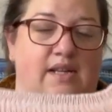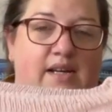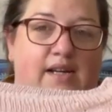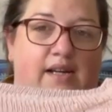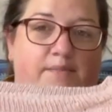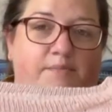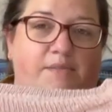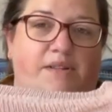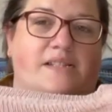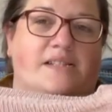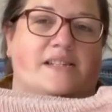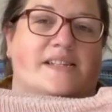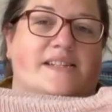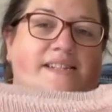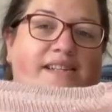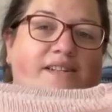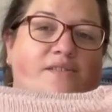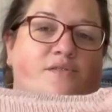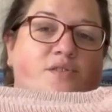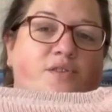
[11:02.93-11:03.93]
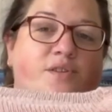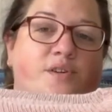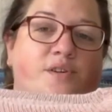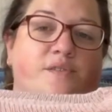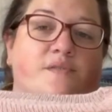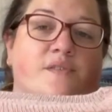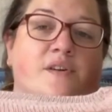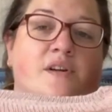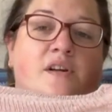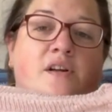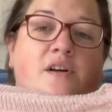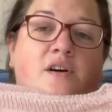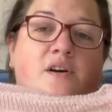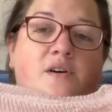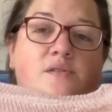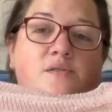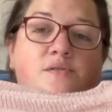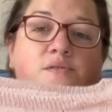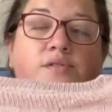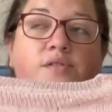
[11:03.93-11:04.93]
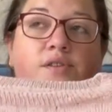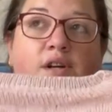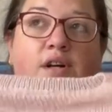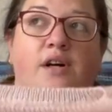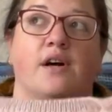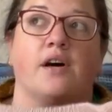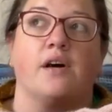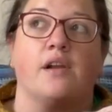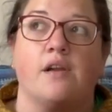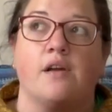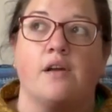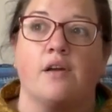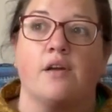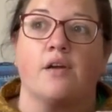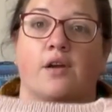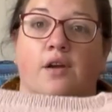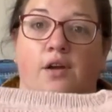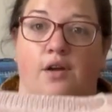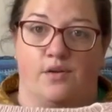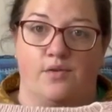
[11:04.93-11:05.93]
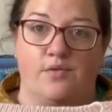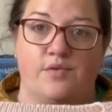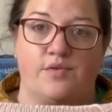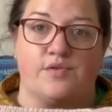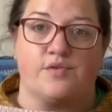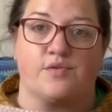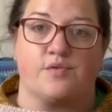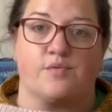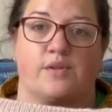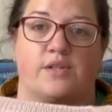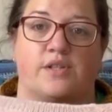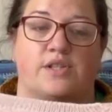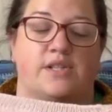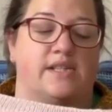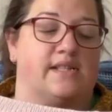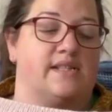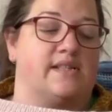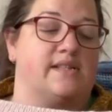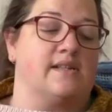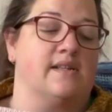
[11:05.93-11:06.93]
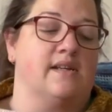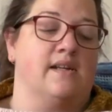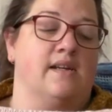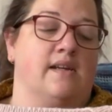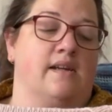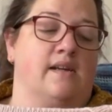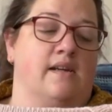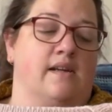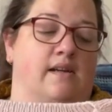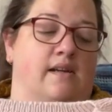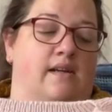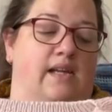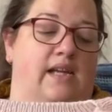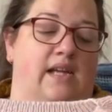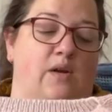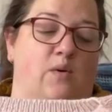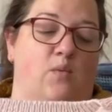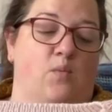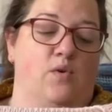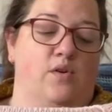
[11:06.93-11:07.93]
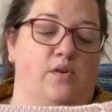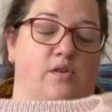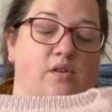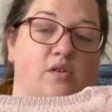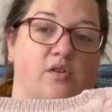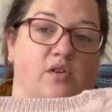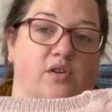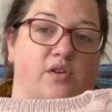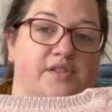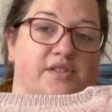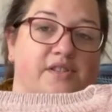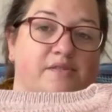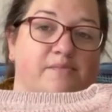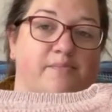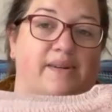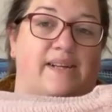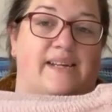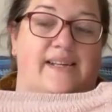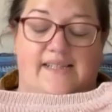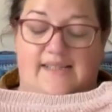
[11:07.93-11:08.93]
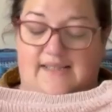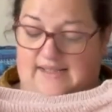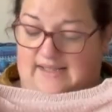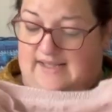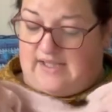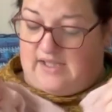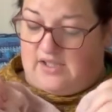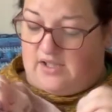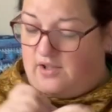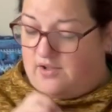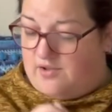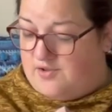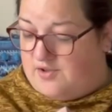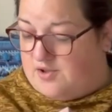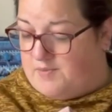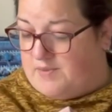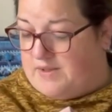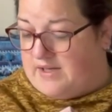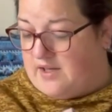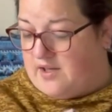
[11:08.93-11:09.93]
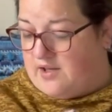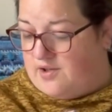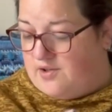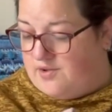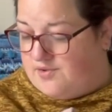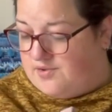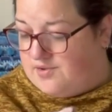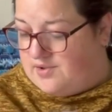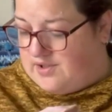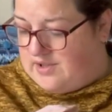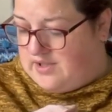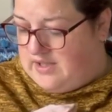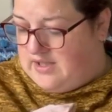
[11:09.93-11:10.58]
I'm knitting it out of Holst Garn Coast, which is a wool cotton blend, and Holst being Holst,